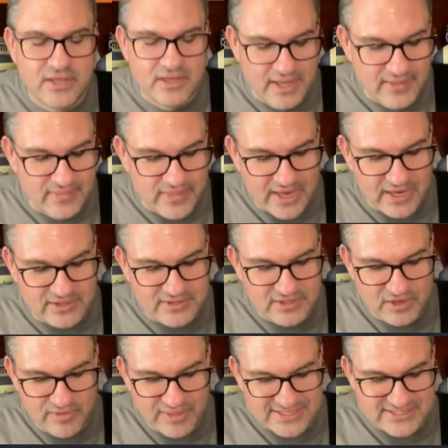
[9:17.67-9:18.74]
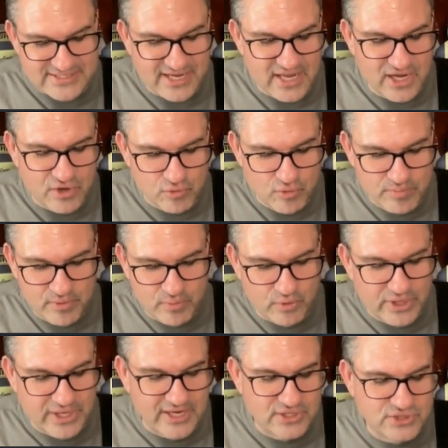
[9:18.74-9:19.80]
And then, that second group that we'll
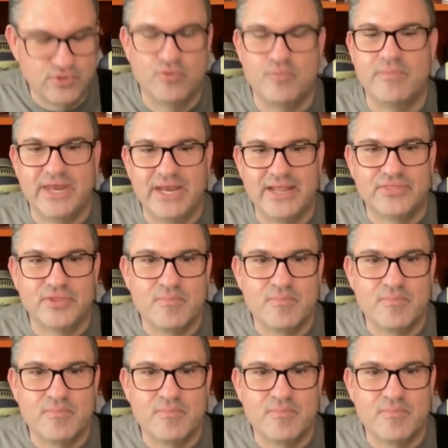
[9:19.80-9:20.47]
get into in a minute,